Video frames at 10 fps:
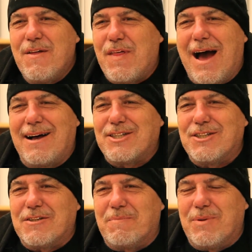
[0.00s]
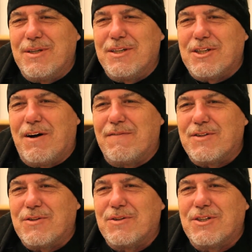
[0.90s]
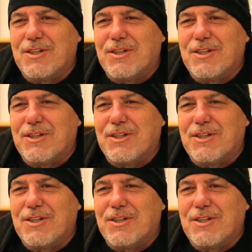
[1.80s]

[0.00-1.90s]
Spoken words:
thousands of police officers.